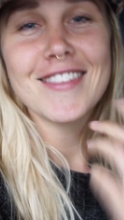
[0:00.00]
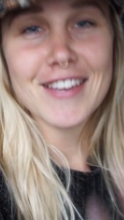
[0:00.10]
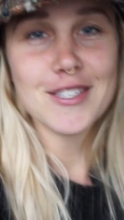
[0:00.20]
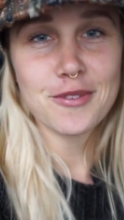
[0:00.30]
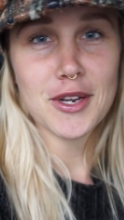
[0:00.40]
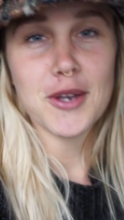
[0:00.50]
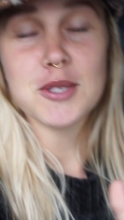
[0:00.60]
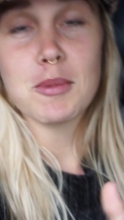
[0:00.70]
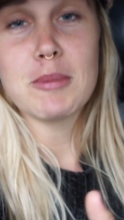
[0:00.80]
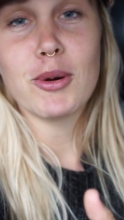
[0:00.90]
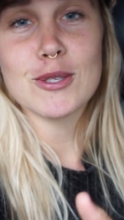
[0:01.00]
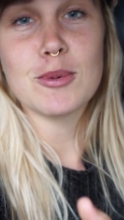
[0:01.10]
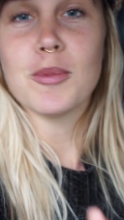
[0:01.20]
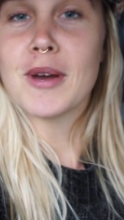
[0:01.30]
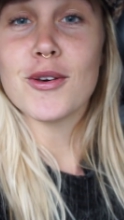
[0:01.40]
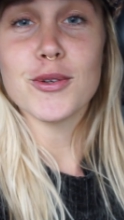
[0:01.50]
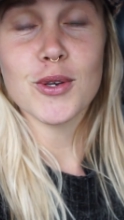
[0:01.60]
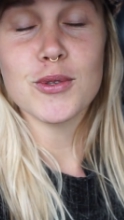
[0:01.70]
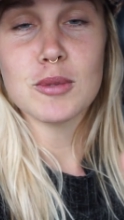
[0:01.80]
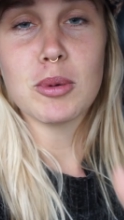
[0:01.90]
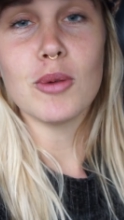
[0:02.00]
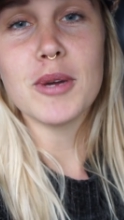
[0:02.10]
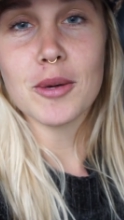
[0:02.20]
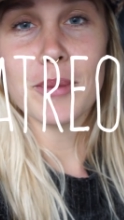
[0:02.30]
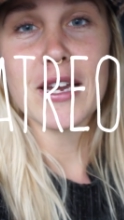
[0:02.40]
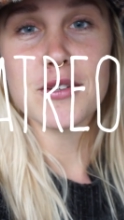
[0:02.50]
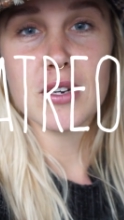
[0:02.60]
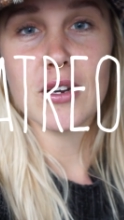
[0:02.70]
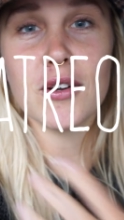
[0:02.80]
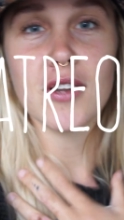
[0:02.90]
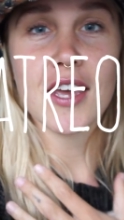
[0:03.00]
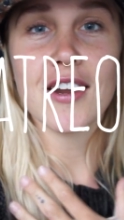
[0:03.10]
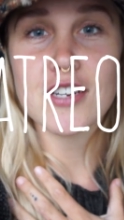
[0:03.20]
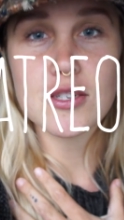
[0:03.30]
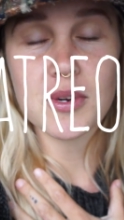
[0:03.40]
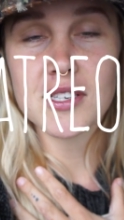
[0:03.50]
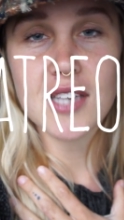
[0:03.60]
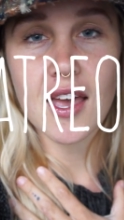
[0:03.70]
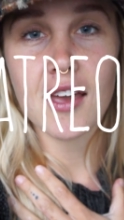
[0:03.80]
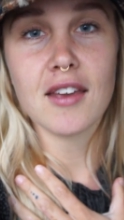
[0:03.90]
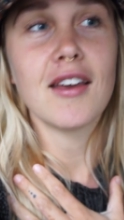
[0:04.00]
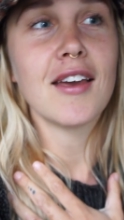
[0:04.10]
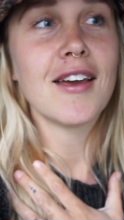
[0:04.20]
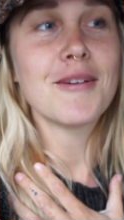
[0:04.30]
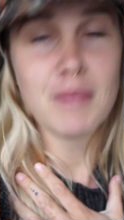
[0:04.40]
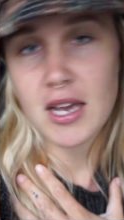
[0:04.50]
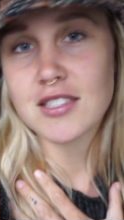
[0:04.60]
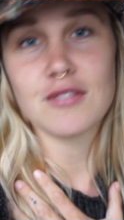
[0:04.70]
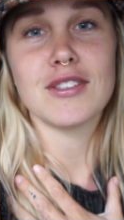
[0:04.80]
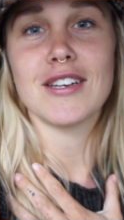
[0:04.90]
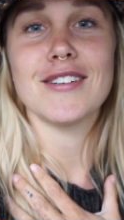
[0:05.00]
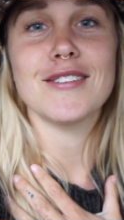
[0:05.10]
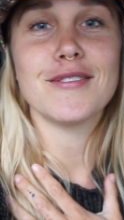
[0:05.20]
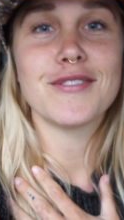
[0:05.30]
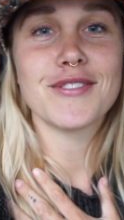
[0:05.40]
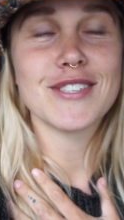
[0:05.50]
these videos are made possible by those who support me on Patreon, and I just want to say massive love,